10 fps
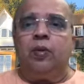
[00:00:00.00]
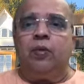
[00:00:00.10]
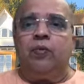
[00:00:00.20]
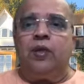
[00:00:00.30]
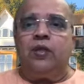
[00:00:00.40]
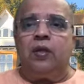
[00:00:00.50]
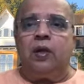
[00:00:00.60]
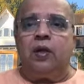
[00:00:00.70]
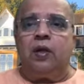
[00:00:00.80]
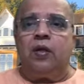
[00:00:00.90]
if he is
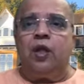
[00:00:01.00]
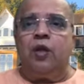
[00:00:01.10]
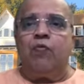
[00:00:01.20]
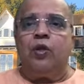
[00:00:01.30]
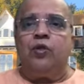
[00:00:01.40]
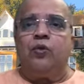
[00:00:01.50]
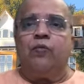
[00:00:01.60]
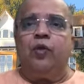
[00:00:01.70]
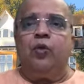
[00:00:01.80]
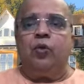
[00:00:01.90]
under the influence of
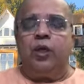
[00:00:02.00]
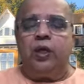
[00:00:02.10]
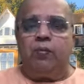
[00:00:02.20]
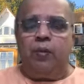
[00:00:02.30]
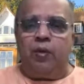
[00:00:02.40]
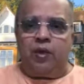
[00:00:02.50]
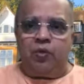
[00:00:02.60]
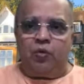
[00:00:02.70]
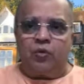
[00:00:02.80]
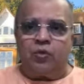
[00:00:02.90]
a yogi, maybe
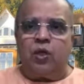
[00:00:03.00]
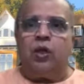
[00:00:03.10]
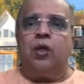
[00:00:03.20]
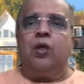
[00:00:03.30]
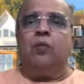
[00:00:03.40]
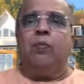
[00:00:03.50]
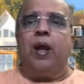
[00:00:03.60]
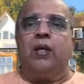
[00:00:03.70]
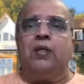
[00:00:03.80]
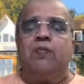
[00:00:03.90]
those
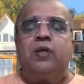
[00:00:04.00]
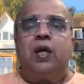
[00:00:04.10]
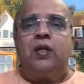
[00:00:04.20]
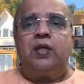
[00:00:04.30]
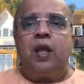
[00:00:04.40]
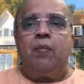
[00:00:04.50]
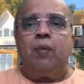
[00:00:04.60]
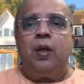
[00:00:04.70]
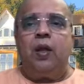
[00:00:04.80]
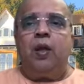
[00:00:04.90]
bad samskaras can
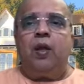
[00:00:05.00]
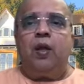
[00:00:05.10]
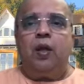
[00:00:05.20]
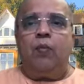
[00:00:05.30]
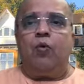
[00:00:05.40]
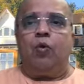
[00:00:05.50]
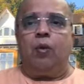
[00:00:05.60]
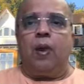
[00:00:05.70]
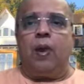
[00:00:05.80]
be removed.